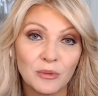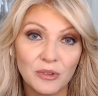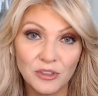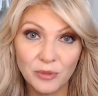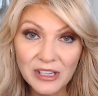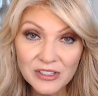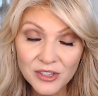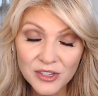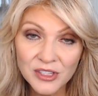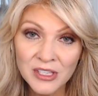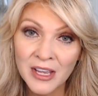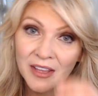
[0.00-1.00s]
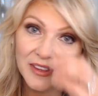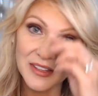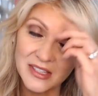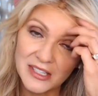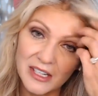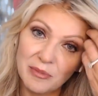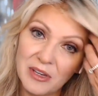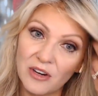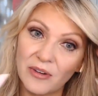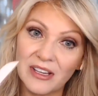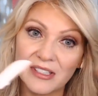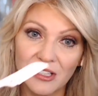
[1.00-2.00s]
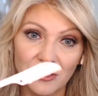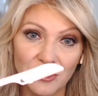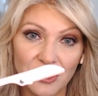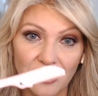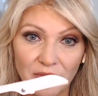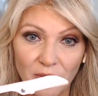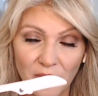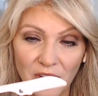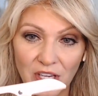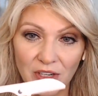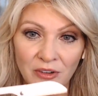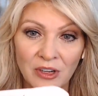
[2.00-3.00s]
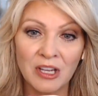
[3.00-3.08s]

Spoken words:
tweezers, this is going to be a great solution for you.